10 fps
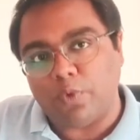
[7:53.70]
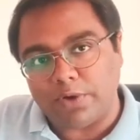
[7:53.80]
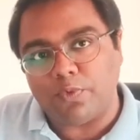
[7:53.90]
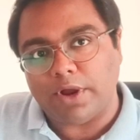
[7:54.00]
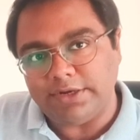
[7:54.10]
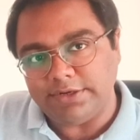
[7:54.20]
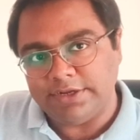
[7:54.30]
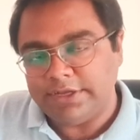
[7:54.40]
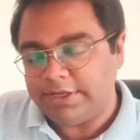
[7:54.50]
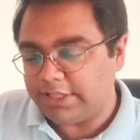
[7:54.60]
1.
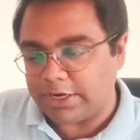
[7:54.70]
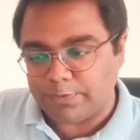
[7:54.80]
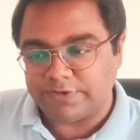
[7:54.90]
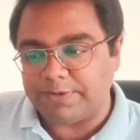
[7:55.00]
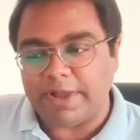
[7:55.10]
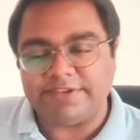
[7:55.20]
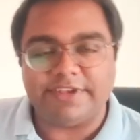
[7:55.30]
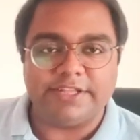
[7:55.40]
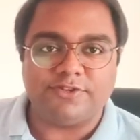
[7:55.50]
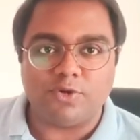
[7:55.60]
That was the match
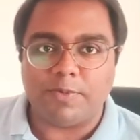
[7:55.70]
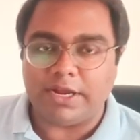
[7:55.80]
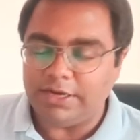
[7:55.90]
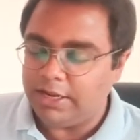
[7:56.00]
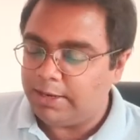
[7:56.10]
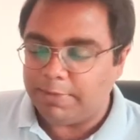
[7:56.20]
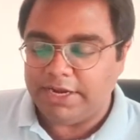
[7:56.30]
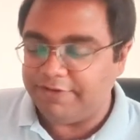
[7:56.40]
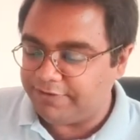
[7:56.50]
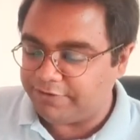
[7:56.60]
against Oman. But
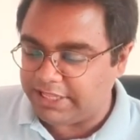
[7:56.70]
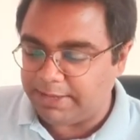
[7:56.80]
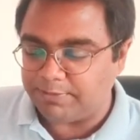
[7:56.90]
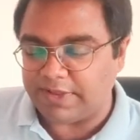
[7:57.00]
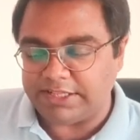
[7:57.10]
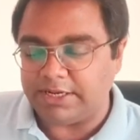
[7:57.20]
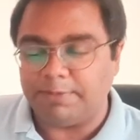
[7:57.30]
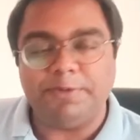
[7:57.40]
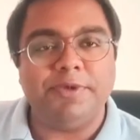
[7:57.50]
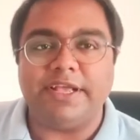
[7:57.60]
even for them, I think
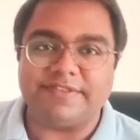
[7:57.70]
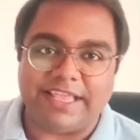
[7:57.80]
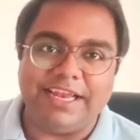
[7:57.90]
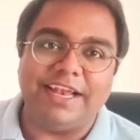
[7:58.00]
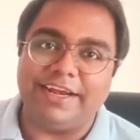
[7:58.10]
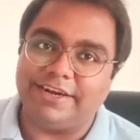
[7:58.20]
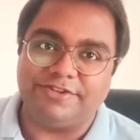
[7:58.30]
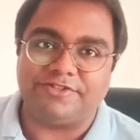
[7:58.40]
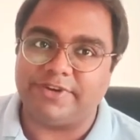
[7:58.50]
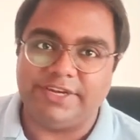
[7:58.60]
Namibia has England and
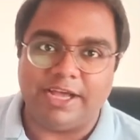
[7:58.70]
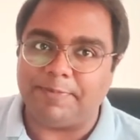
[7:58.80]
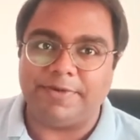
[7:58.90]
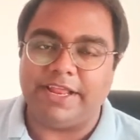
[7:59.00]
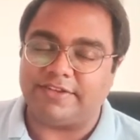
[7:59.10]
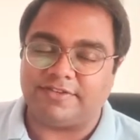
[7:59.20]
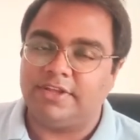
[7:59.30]
Australia up next.